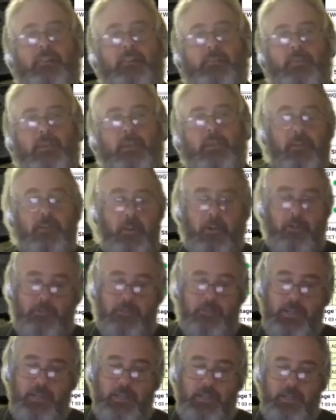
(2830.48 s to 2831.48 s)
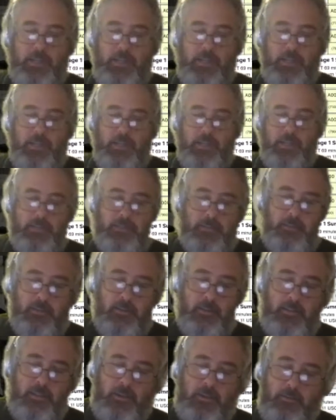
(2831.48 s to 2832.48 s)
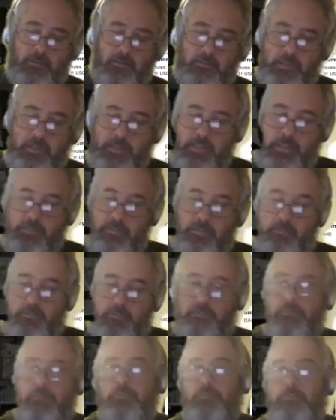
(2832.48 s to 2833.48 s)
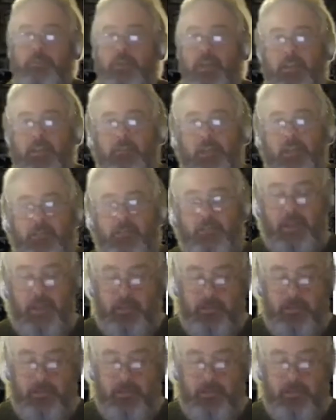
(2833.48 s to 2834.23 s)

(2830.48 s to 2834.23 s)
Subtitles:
can go delete, and that'll delete Wangaratta out.